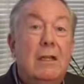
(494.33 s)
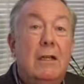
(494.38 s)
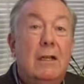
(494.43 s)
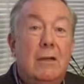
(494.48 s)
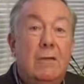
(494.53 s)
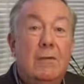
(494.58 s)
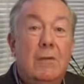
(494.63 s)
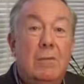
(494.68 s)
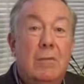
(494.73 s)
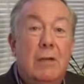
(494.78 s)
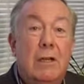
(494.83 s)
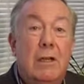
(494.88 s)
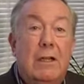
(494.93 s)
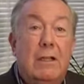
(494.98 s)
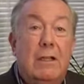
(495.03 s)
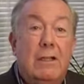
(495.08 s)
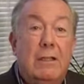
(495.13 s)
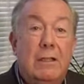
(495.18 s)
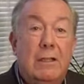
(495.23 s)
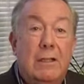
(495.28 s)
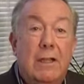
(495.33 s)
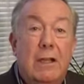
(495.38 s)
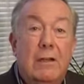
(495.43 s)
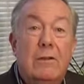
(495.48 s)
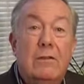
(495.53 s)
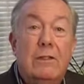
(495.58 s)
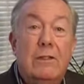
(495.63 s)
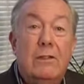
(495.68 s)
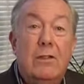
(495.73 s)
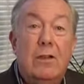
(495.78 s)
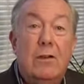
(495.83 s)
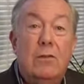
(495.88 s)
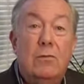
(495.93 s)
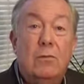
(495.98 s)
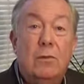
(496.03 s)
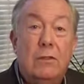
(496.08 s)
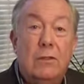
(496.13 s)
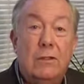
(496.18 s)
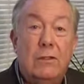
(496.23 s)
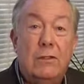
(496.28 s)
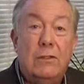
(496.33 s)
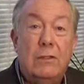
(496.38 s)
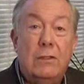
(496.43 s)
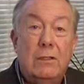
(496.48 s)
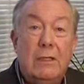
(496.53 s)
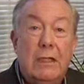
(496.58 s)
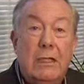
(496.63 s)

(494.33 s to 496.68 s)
of the mind and how this all works.